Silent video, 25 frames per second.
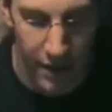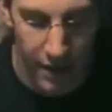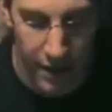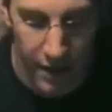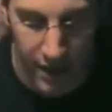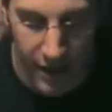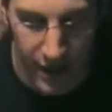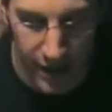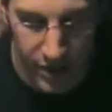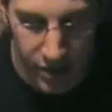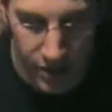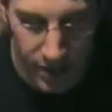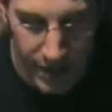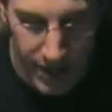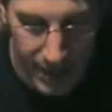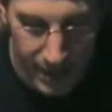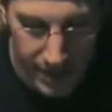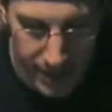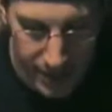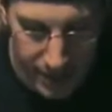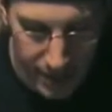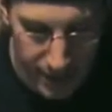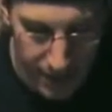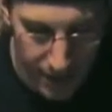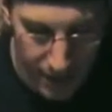Okay, so
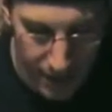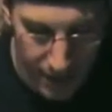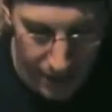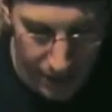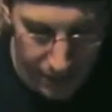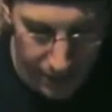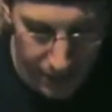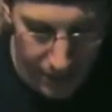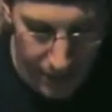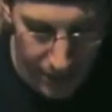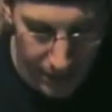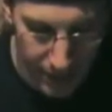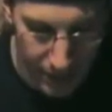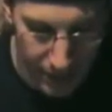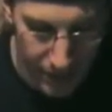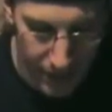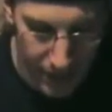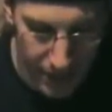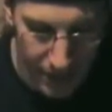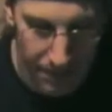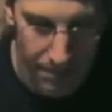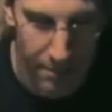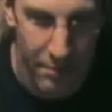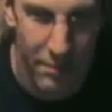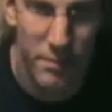that's a very,
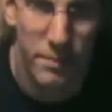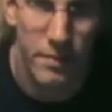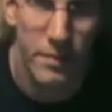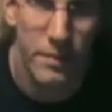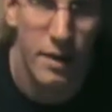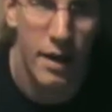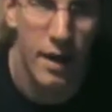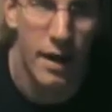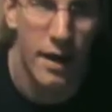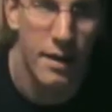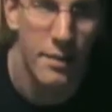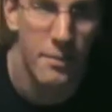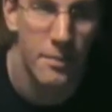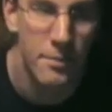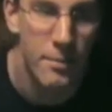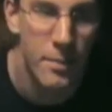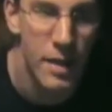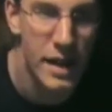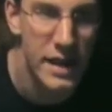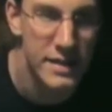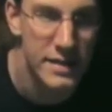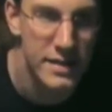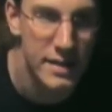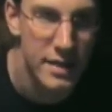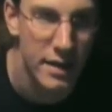very
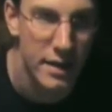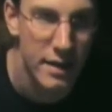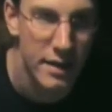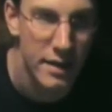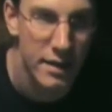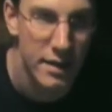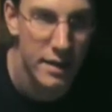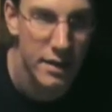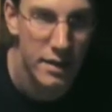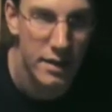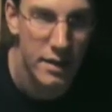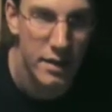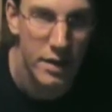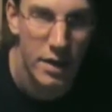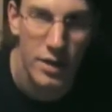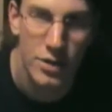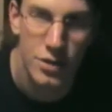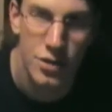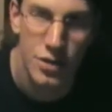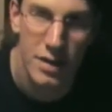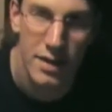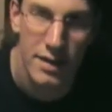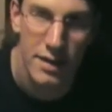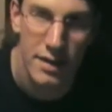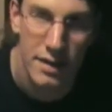basic card
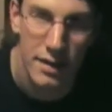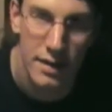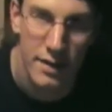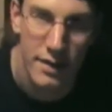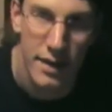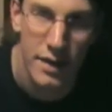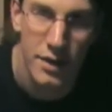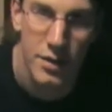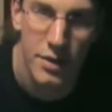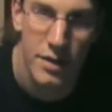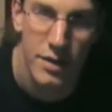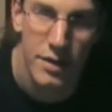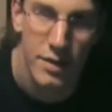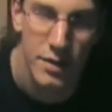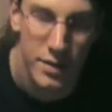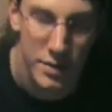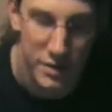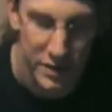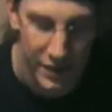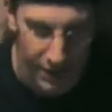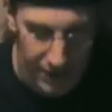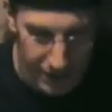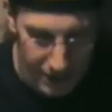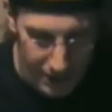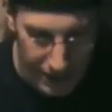trick that you can do
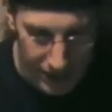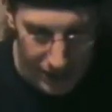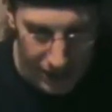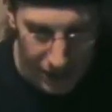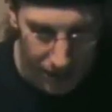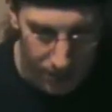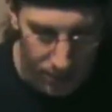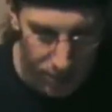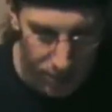using the key card